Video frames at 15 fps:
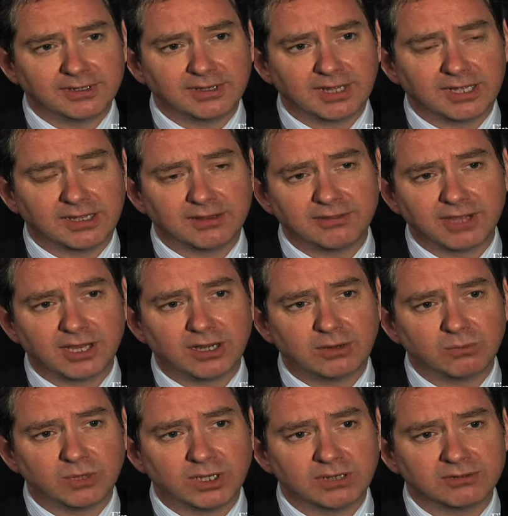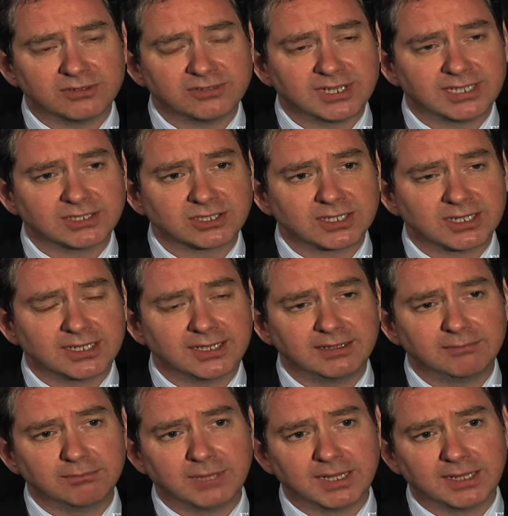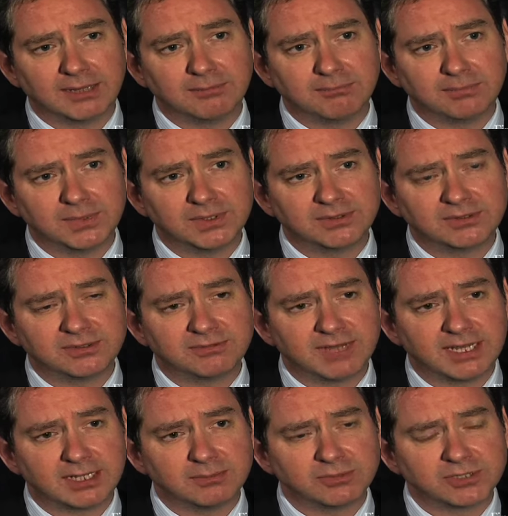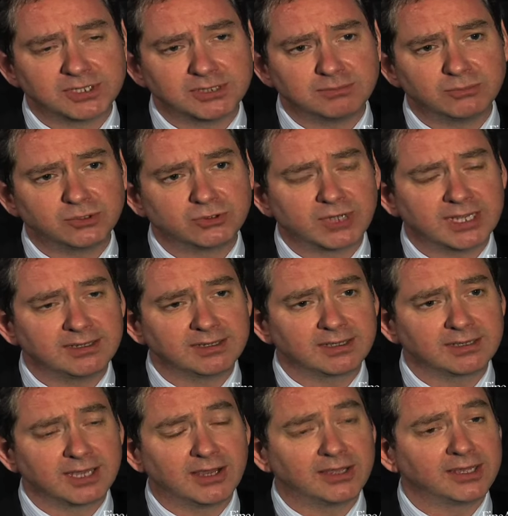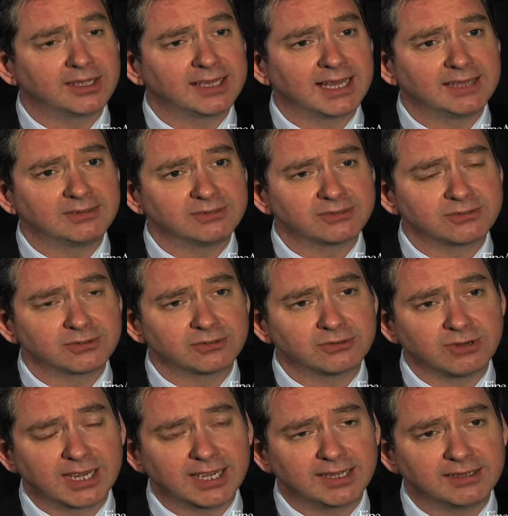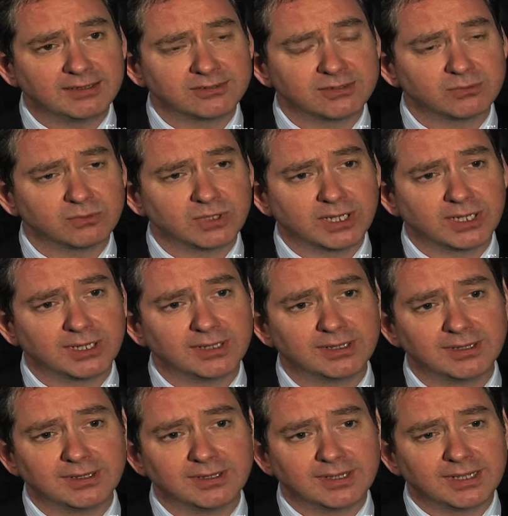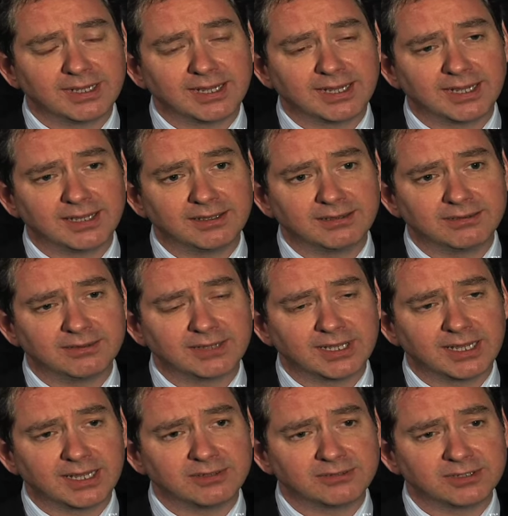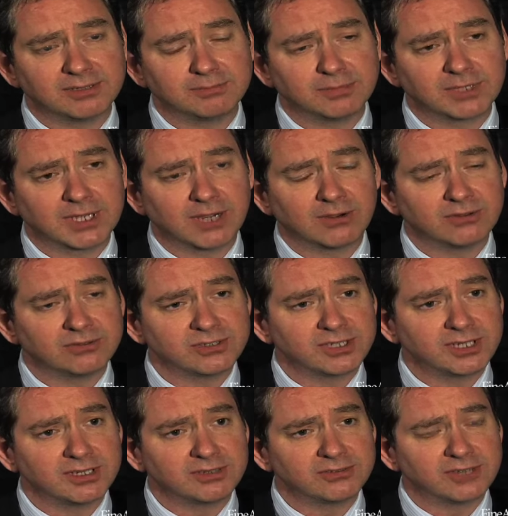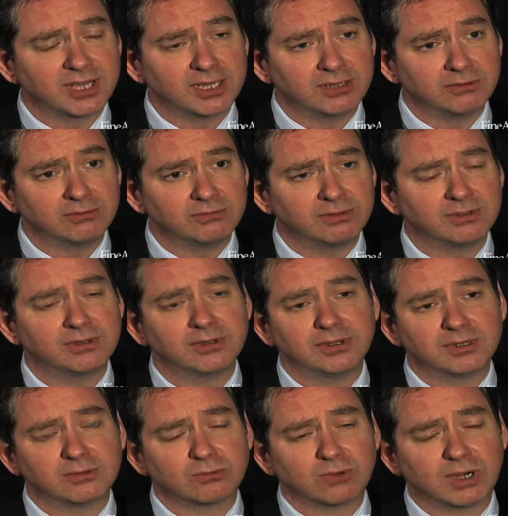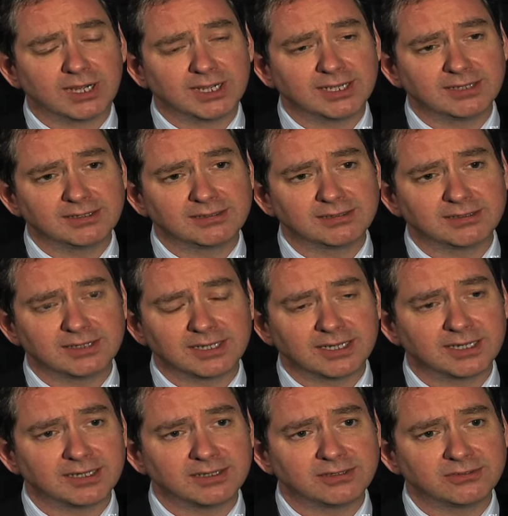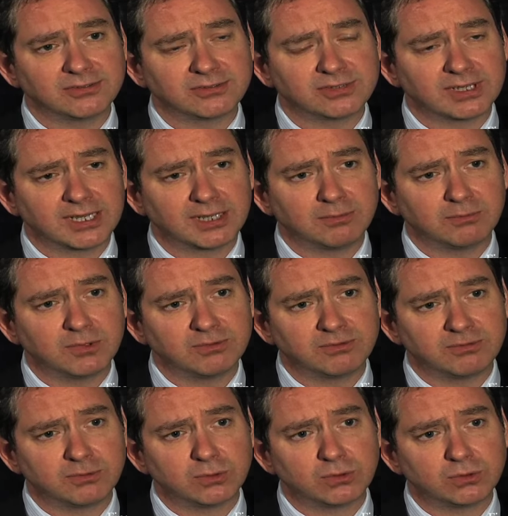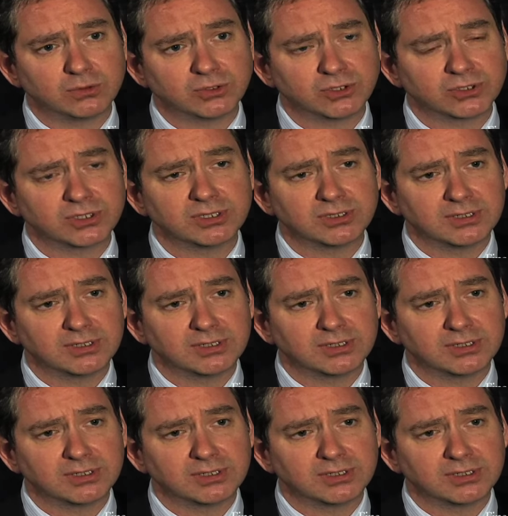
Uh, the art world has actually um, developed a trend of going against the grain, as it were, and as a currency in its own right, has um, forged